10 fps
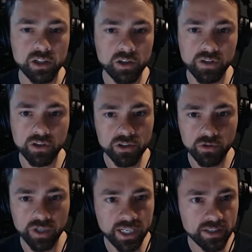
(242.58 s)
all over your
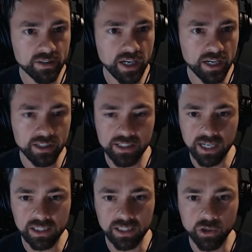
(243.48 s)
screen, not
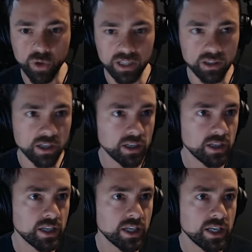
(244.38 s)
exactly a great look.
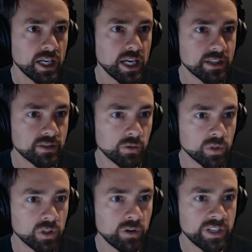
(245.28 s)
So we'll
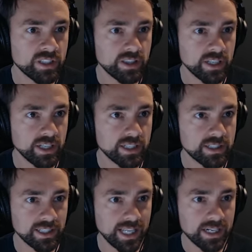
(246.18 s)
go into the
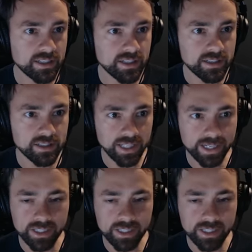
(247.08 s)
select, select